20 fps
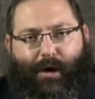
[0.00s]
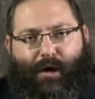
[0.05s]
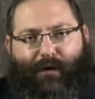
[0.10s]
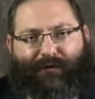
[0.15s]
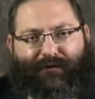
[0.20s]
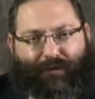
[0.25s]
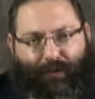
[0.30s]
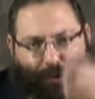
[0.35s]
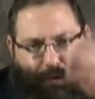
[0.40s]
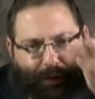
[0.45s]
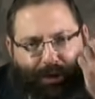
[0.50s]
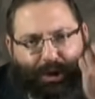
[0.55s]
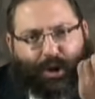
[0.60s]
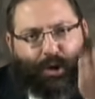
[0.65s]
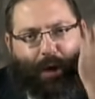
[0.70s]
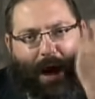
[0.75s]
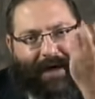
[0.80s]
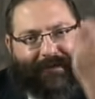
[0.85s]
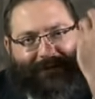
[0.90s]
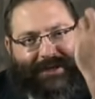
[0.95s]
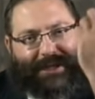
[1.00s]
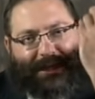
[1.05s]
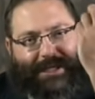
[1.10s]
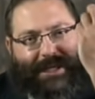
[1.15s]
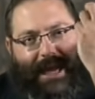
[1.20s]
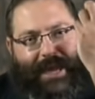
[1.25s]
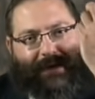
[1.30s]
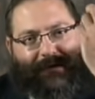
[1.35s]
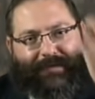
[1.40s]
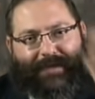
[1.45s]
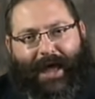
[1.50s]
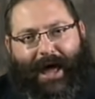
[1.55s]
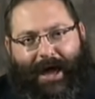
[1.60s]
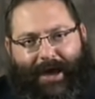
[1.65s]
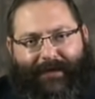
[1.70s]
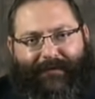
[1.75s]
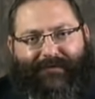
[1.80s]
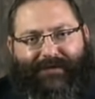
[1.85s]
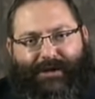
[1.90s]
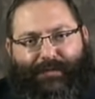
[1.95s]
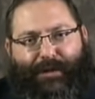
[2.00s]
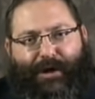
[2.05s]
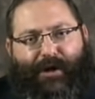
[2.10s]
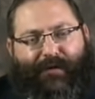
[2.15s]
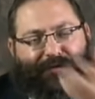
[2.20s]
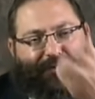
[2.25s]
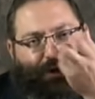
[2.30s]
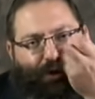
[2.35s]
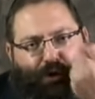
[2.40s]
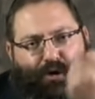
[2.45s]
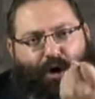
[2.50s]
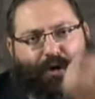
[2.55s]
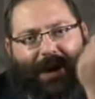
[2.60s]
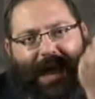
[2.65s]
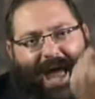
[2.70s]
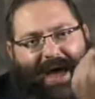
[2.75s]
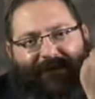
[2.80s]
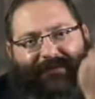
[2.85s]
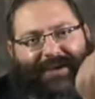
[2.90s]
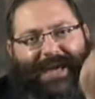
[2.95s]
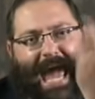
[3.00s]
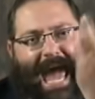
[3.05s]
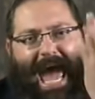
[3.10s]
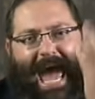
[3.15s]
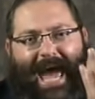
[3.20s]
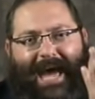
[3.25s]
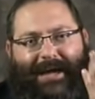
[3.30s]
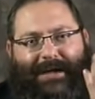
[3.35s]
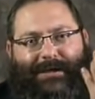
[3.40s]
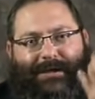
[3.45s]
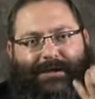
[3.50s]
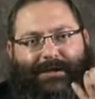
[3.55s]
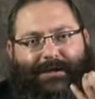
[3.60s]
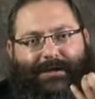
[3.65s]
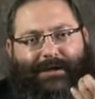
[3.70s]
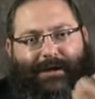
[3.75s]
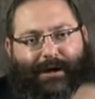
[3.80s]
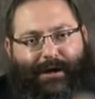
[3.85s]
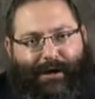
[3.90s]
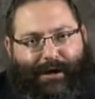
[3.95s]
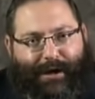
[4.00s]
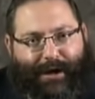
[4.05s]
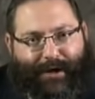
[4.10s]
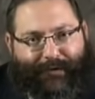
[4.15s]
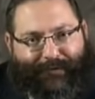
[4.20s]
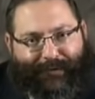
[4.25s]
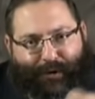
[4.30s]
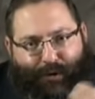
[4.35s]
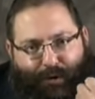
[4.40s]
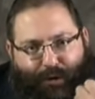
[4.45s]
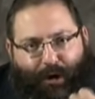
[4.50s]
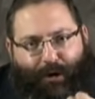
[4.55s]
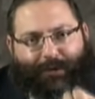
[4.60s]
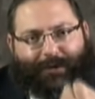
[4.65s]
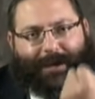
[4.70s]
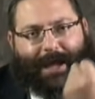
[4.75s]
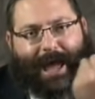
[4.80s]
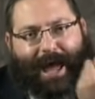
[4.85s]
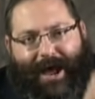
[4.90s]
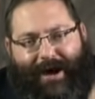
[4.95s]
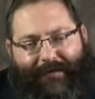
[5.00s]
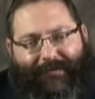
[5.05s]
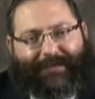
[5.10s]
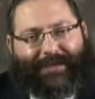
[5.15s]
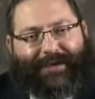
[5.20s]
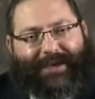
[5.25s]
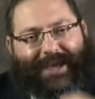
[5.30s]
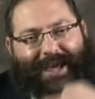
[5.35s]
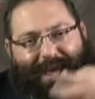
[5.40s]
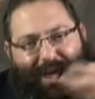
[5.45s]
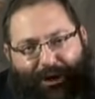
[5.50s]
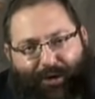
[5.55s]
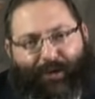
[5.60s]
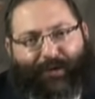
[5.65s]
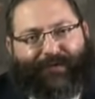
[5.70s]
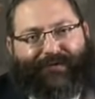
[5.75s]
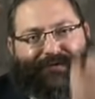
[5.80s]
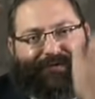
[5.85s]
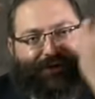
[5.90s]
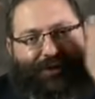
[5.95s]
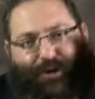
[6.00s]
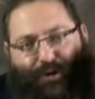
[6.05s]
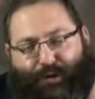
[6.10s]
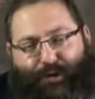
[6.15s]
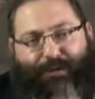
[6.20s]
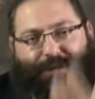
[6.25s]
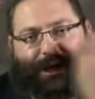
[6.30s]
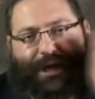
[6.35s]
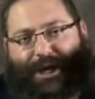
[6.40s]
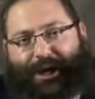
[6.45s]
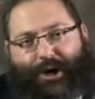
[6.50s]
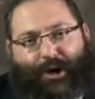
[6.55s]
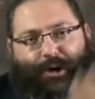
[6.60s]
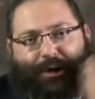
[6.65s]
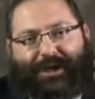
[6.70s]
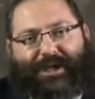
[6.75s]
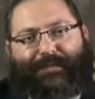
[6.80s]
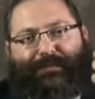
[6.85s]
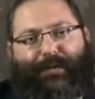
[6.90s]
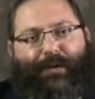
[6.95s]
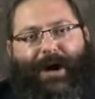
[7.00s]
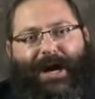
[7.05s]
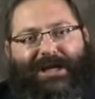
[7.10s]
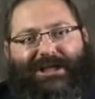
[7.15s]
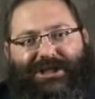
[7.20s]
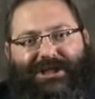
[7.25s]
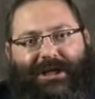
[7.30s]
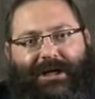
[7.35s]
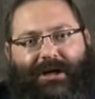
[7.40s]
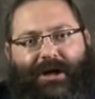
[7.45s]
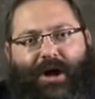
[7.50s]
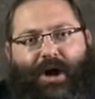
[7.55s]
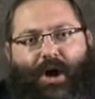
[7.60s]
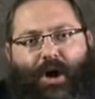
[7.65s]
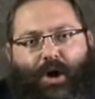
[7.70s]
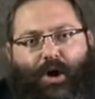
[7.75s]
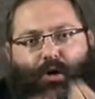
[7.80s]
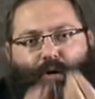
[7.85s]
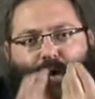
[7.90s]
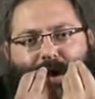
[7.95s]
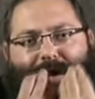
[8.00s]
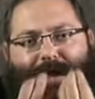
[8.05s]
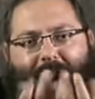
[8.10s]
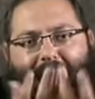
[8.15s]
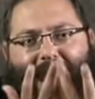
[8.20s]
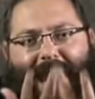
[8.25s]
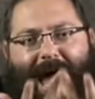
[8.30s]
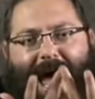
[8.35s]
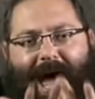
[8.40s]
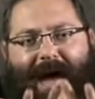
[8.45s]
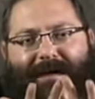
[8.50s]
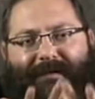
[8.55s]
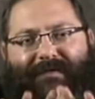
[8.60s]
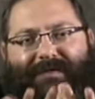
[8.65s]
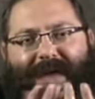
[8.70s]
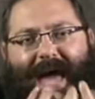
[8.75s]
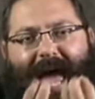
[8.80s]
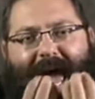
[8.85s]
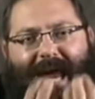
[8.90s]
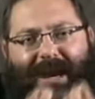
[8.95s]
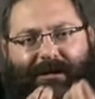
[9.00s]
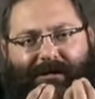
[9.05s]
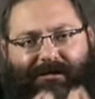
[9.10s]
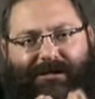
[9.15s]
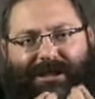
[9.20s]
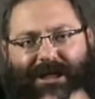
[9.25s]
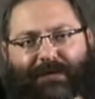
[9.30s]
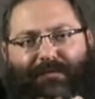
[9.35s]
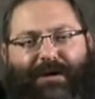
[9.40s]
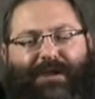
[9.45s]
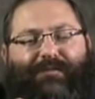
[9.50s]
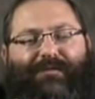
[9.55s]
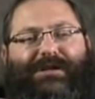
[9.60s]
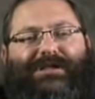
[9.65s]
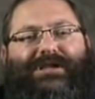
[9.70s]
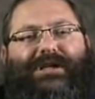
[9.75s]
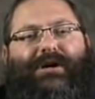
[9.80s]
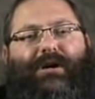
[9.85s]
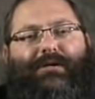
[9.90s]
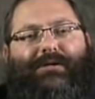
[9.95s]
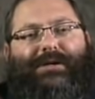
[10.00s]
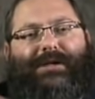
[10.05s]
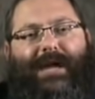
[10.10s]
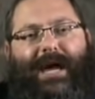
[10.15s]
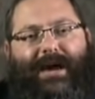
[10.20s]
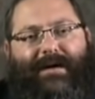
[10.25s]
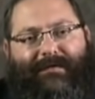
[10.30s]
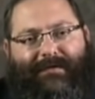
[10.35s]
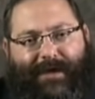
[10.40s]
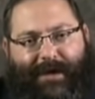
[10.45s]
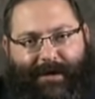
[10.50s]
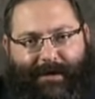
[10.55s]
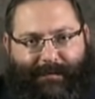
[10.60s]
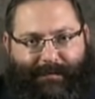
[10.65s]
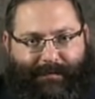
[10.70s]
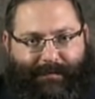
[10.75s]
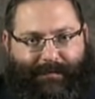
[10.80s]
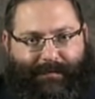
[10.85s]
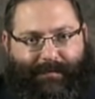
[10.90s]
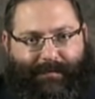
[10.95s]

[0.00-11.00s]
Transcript: Of course you have to save lives, but if you don't have gas, if you don't have the inner fuel, the inner inspiration, you will not have the energy with which to go save them.